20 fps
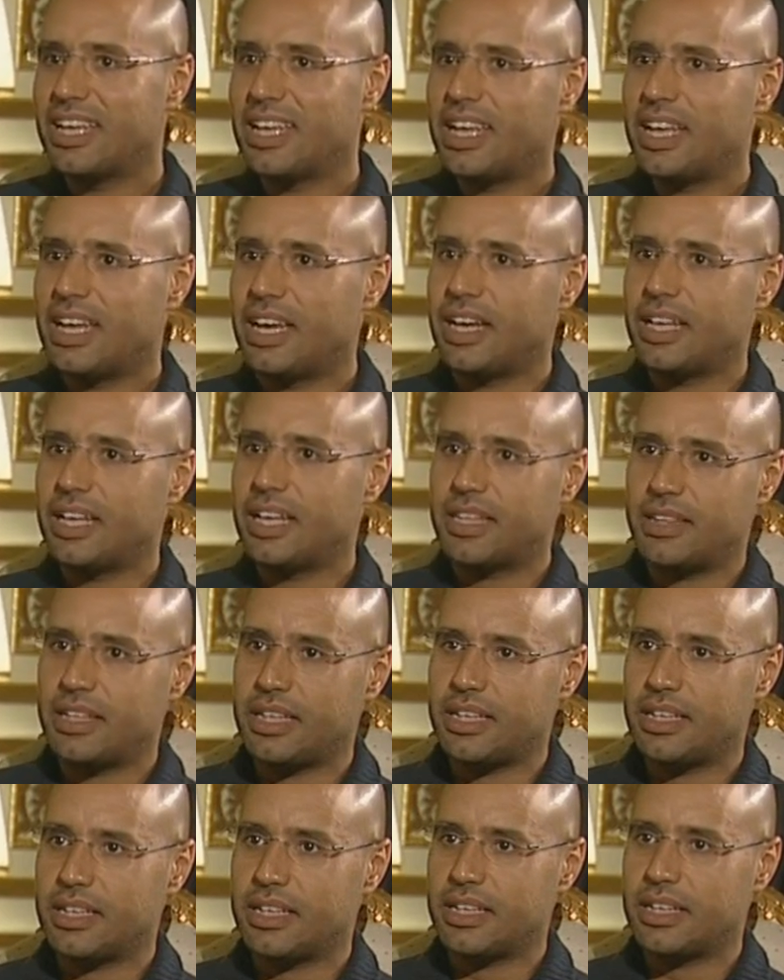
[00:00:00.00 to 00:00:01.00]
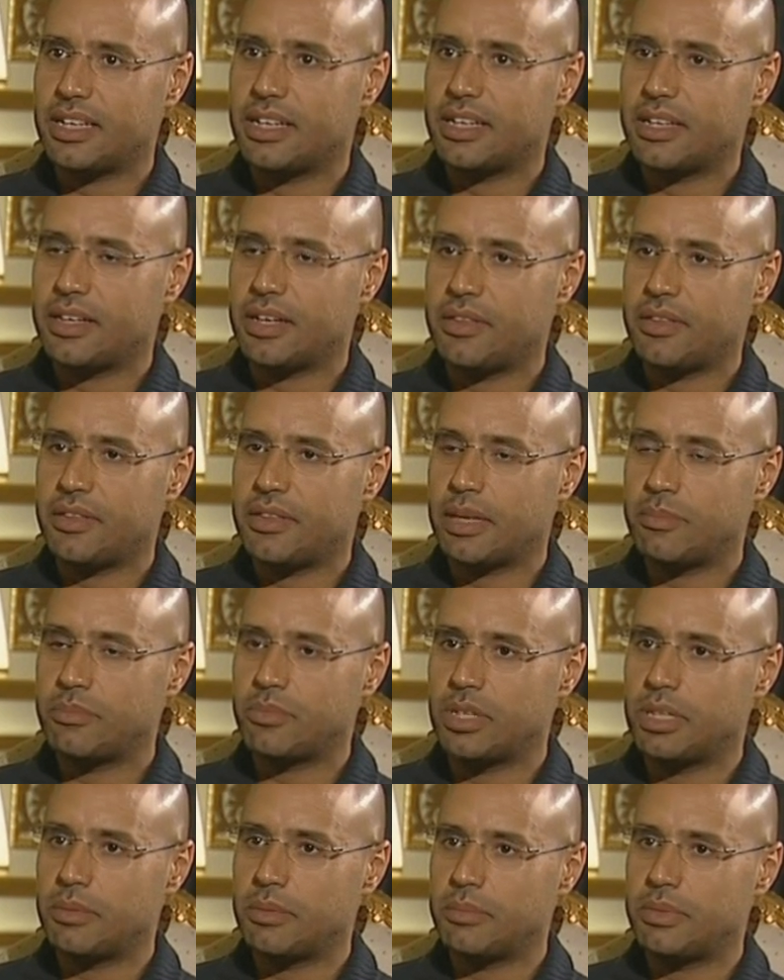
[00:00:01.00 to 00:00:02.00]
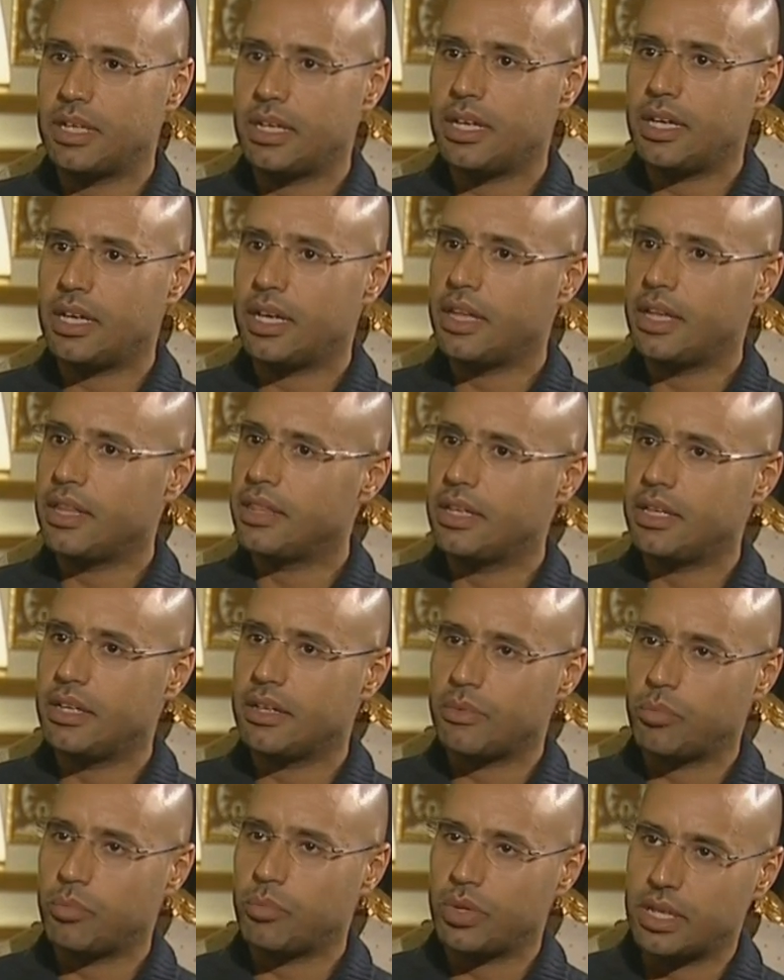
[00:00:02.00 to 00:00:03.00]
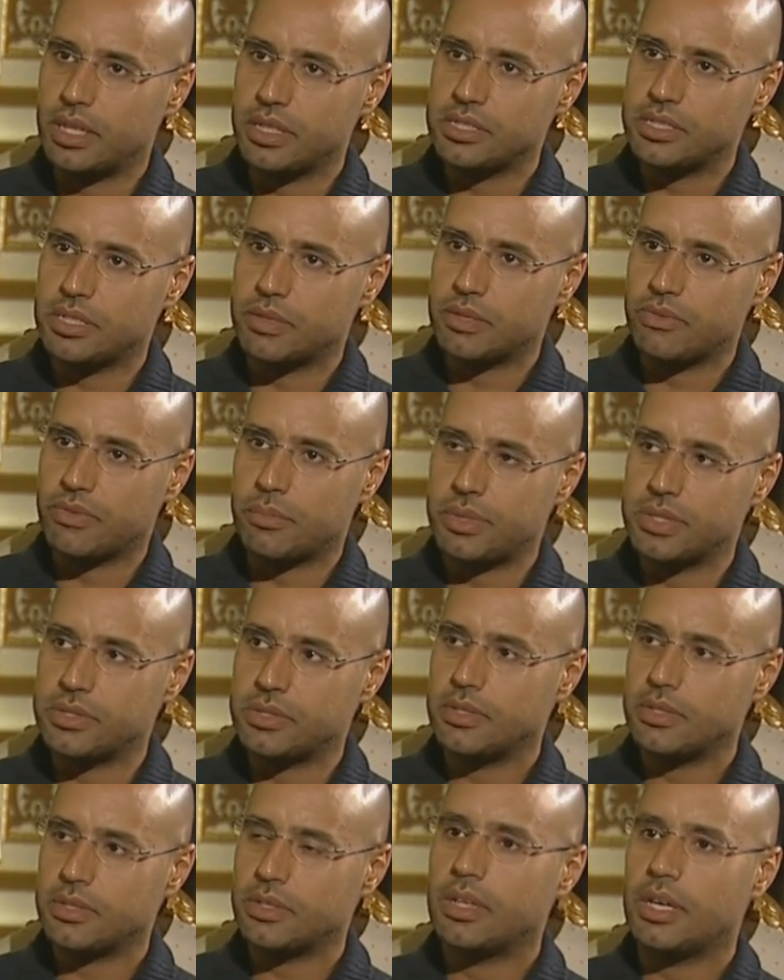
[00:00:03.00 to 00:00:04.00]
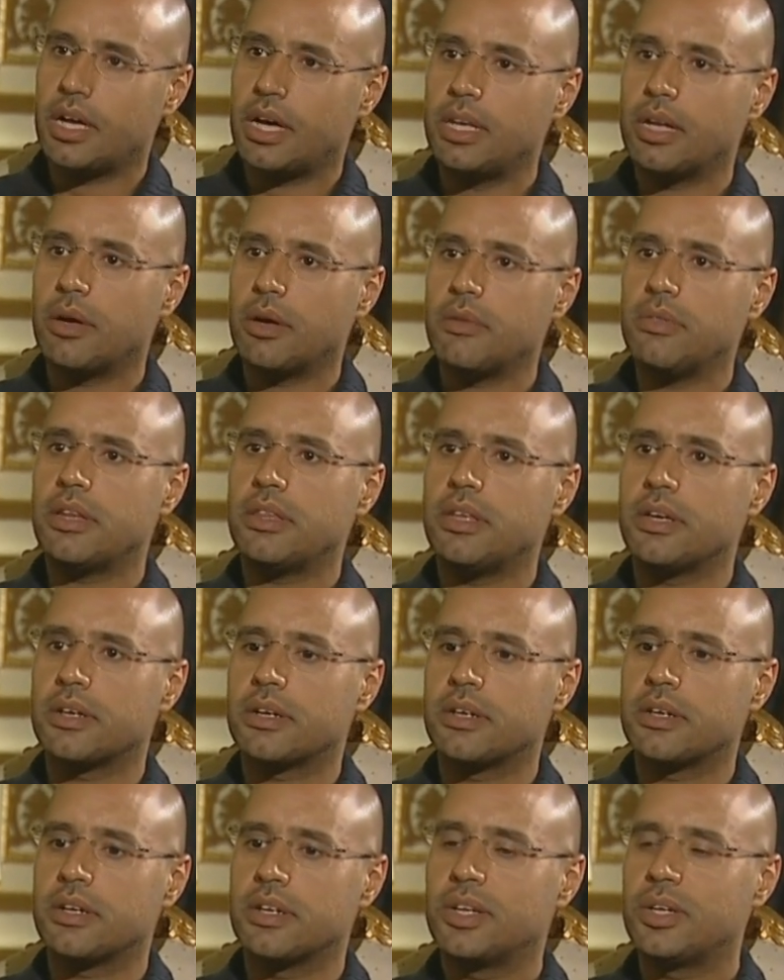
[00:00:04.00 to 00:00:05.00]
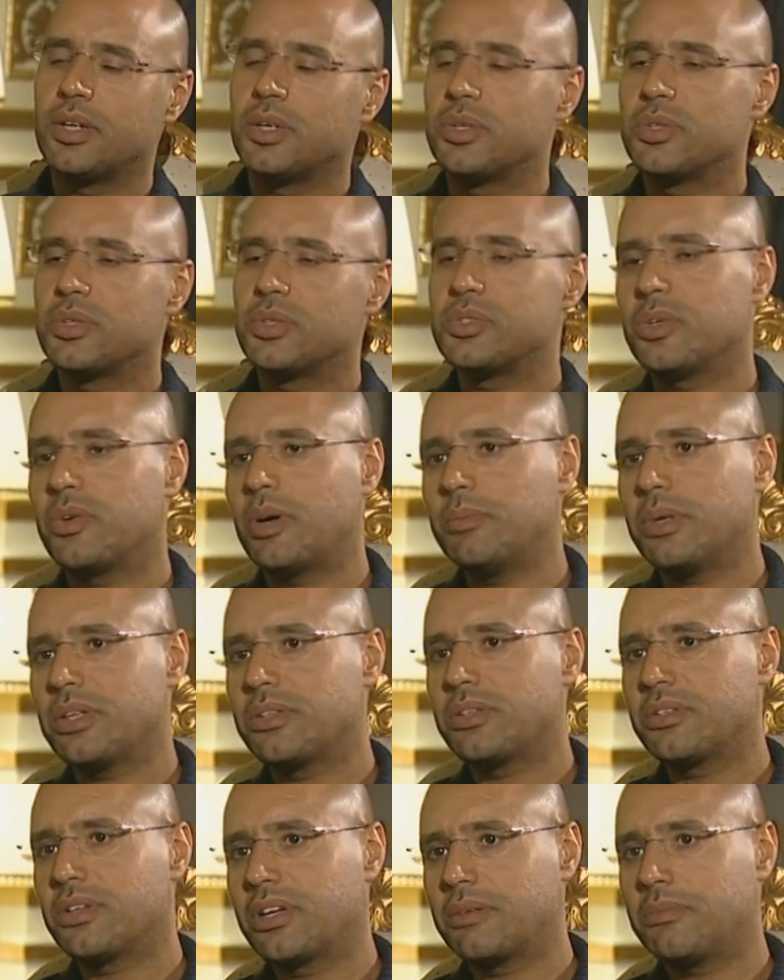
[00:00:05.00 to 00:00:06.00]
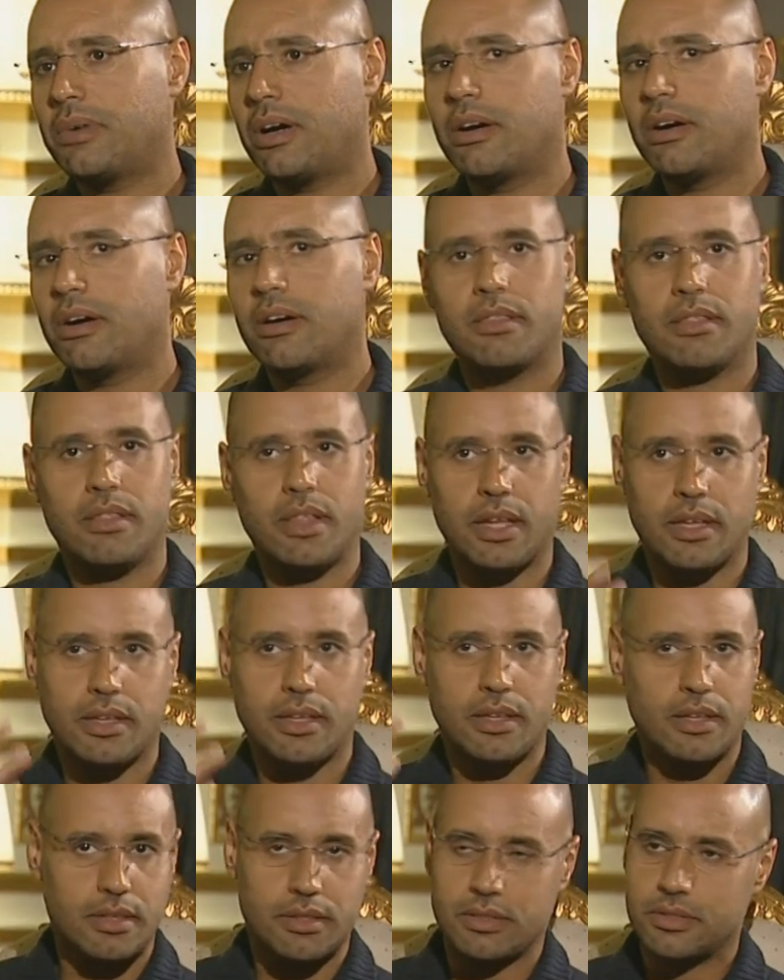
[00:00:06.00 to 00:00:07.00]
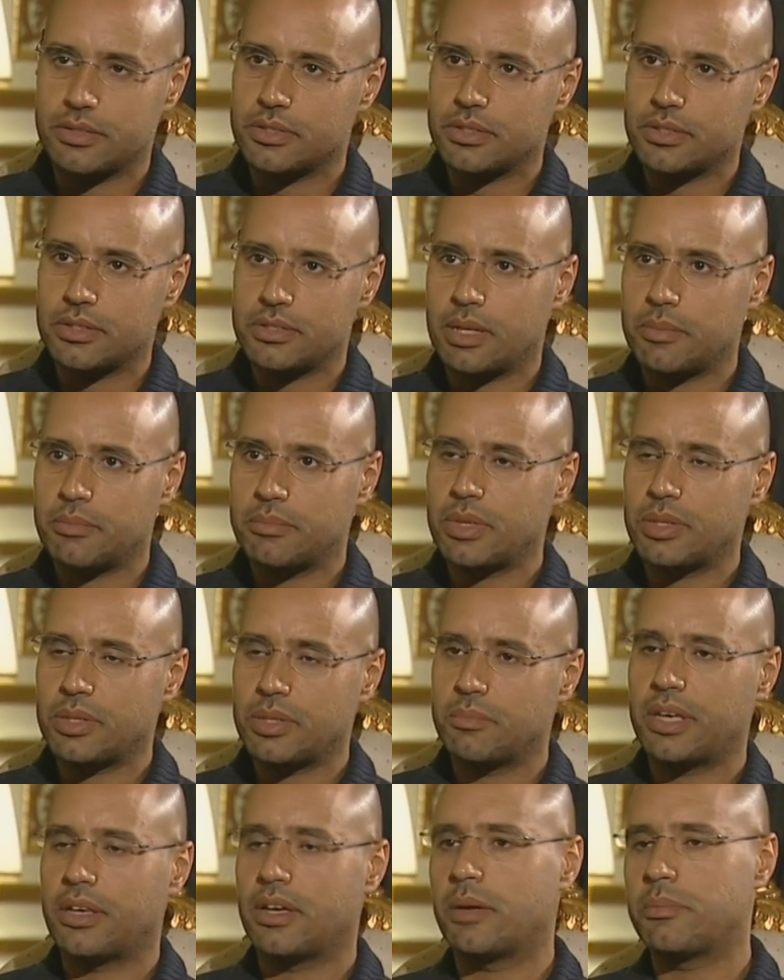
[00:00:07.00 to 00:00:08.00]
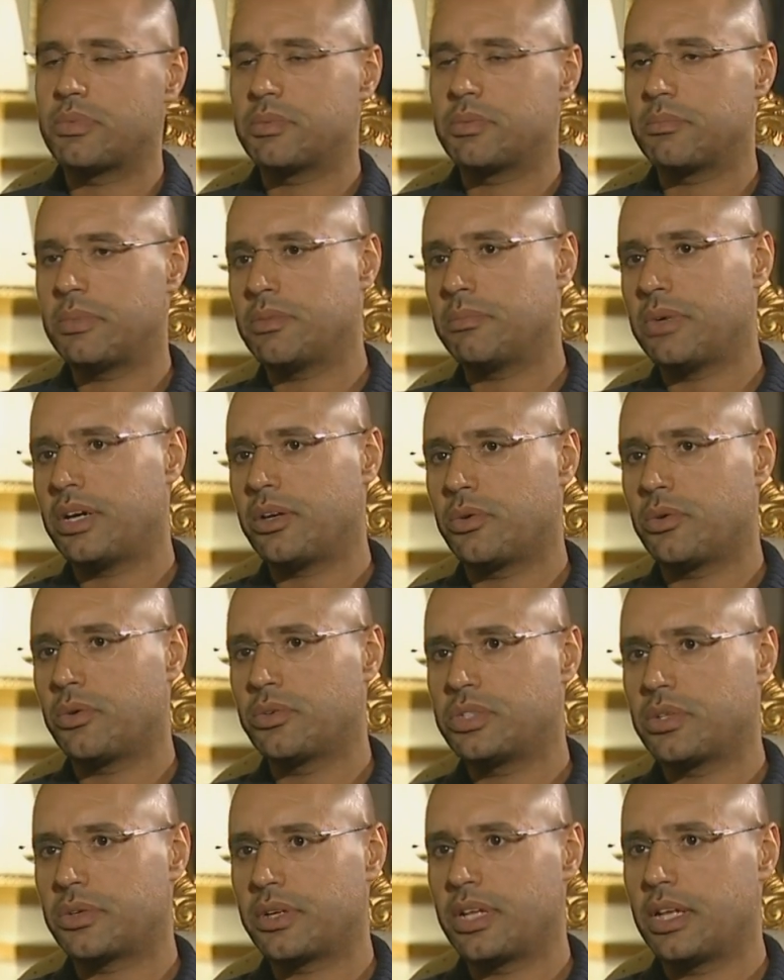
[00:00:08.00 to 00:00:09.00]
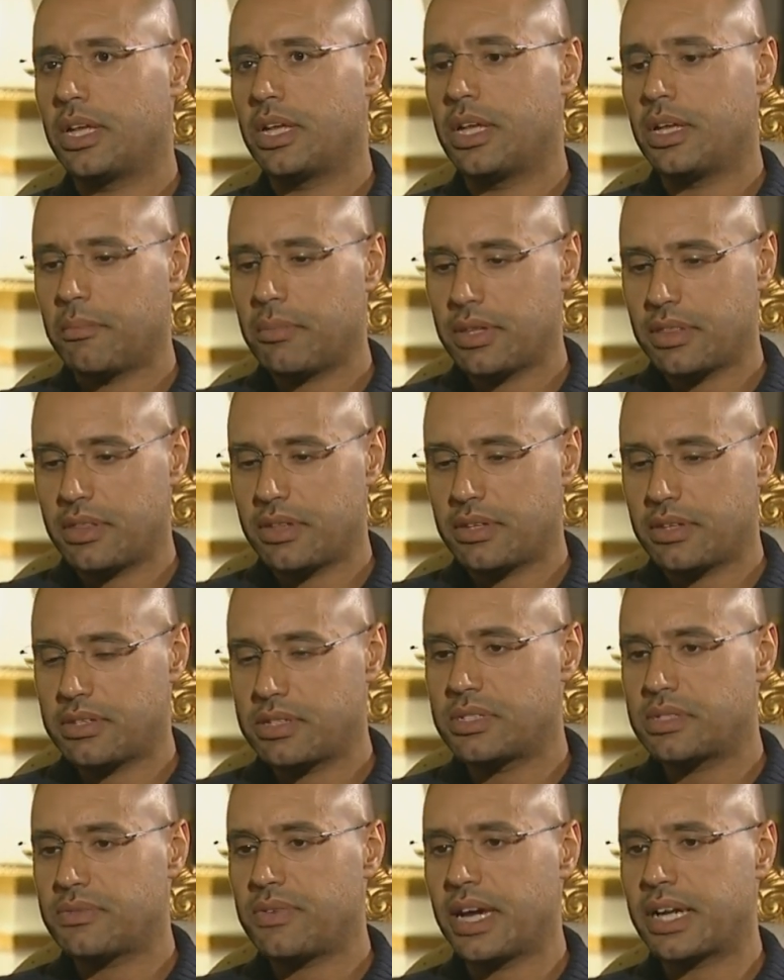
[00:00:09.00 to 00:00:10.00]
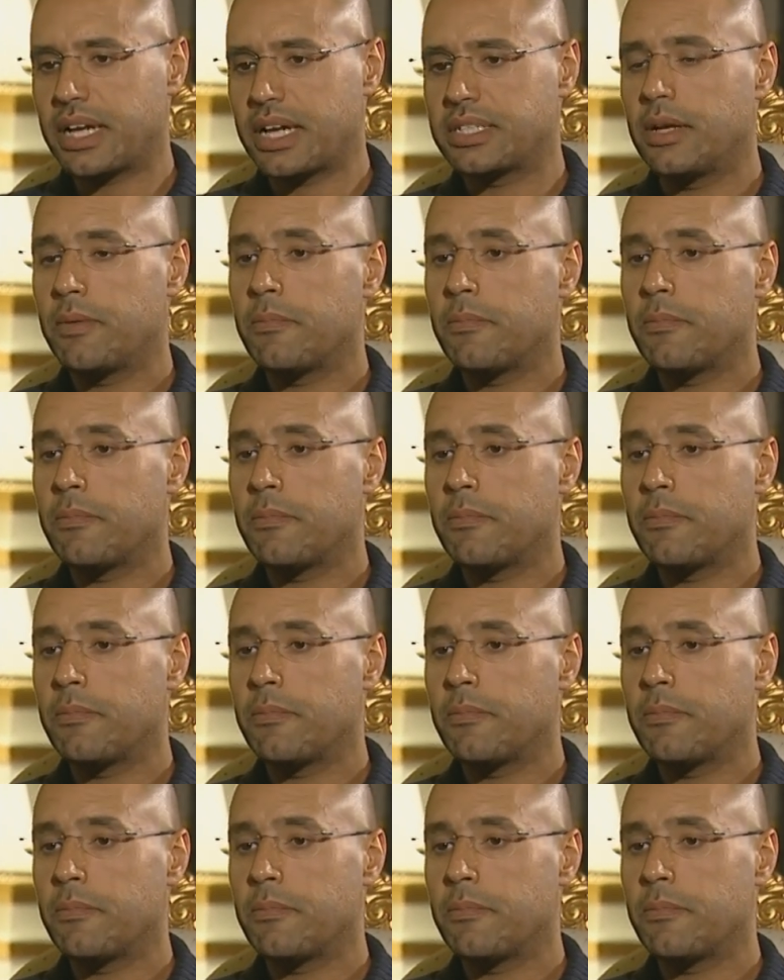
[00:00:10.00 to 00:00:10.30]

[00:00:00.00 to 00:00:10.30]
and they came to Libya, and then here we released them from prison, and now they are there. So I'm not talking about, like, I'm not making up my own story, but it's fact.